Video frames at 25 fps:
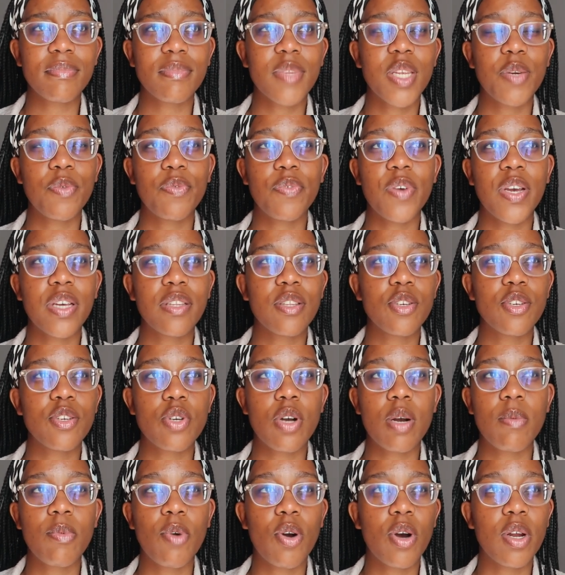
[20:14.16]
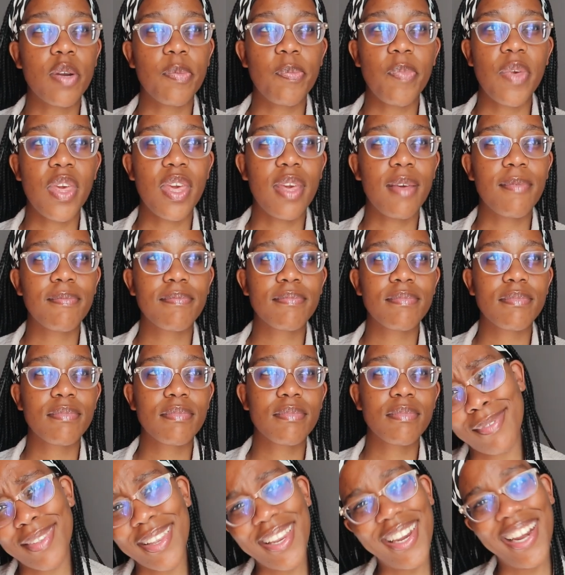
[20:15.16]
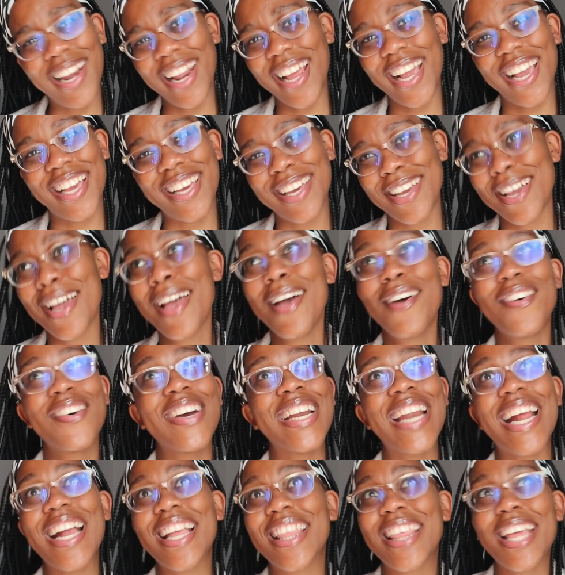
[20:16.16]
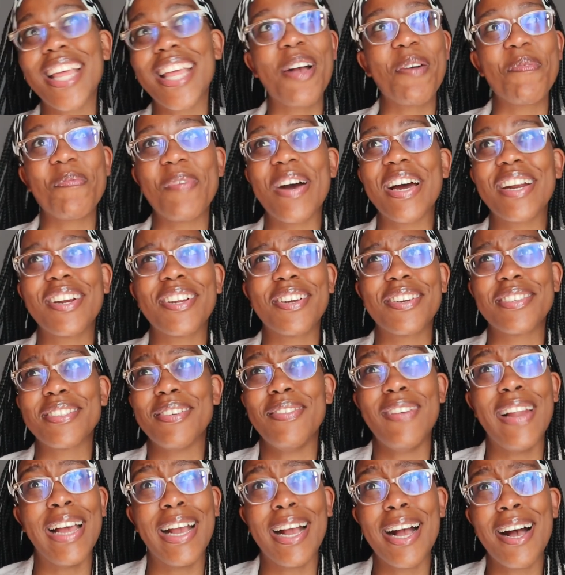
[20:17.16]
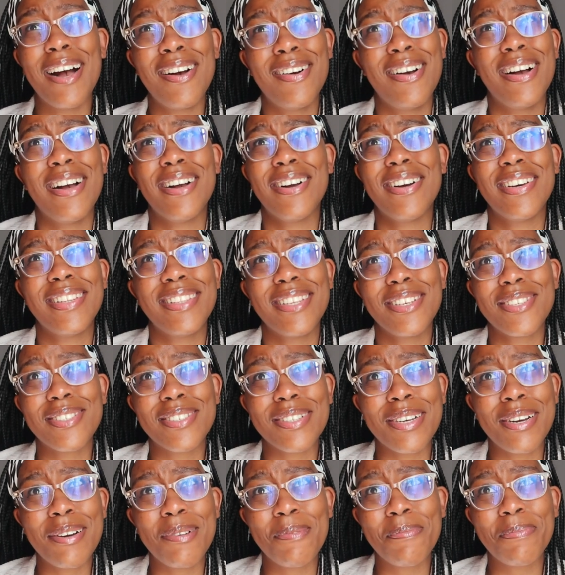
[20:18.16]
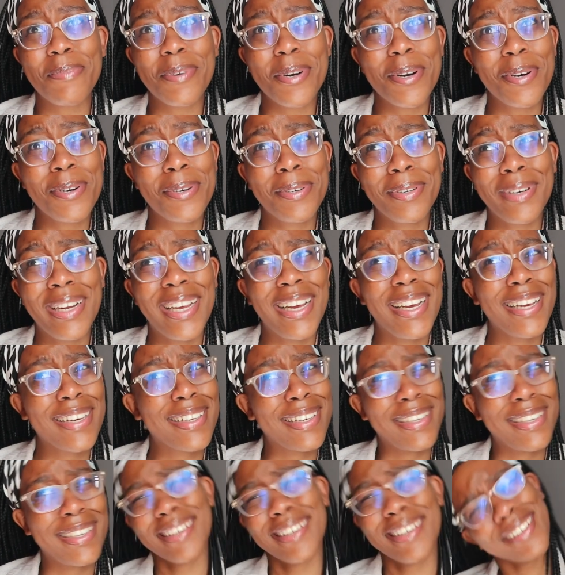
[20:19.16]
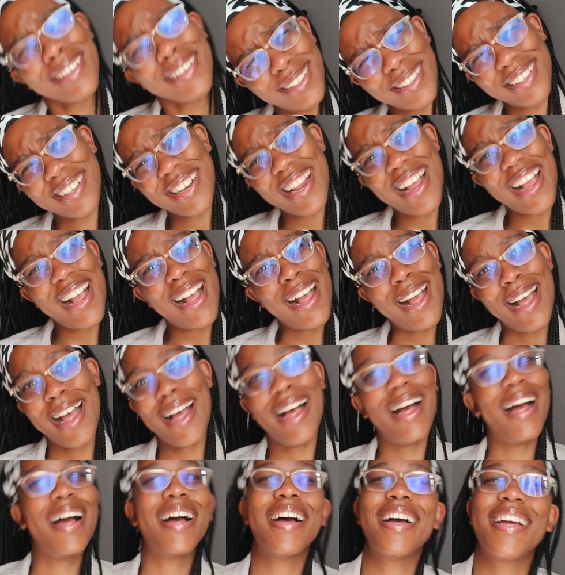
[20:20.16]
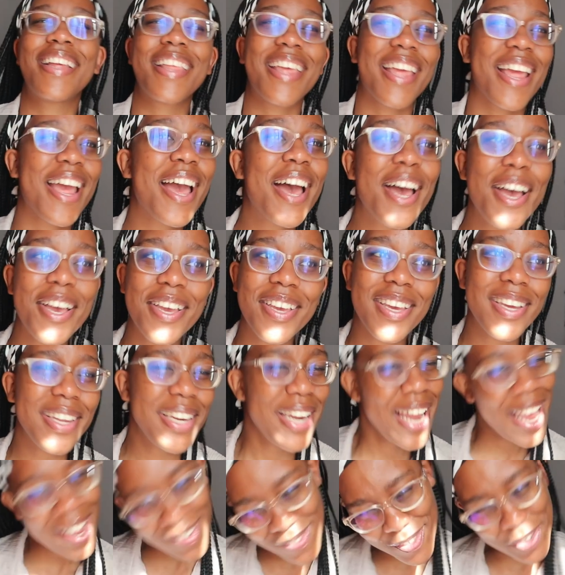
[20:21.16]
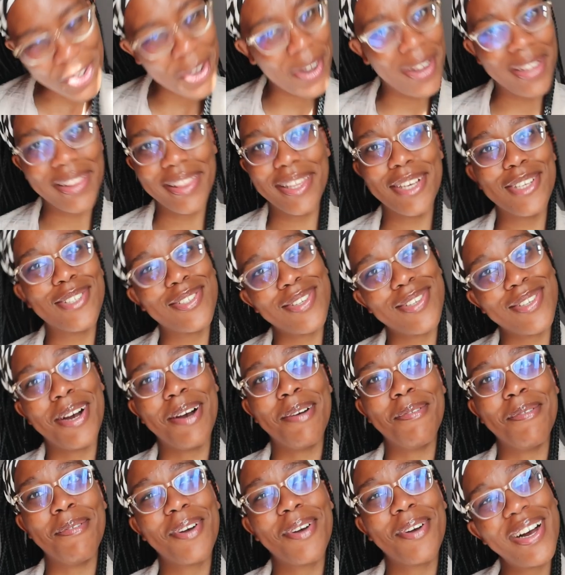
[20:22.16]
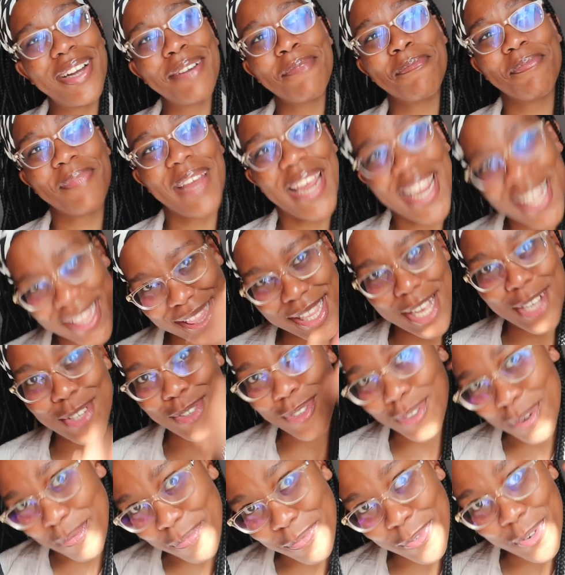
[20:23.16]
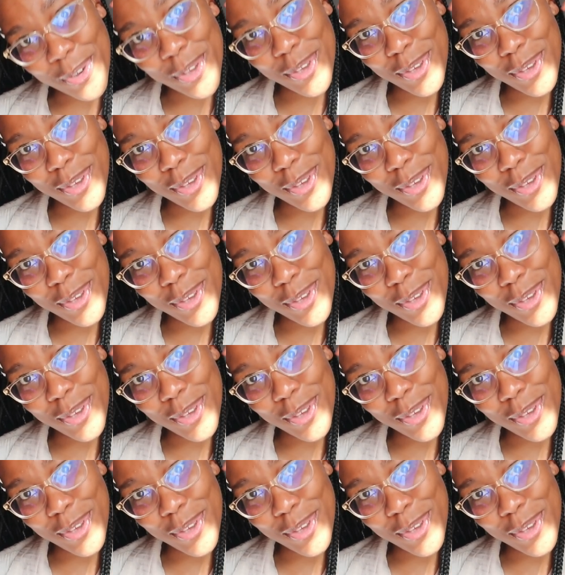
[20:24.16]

In fact, the job got me. Like, when I think about it, because I'm like, how I got the job, bro? Like, nah, you never got the job. God made that job for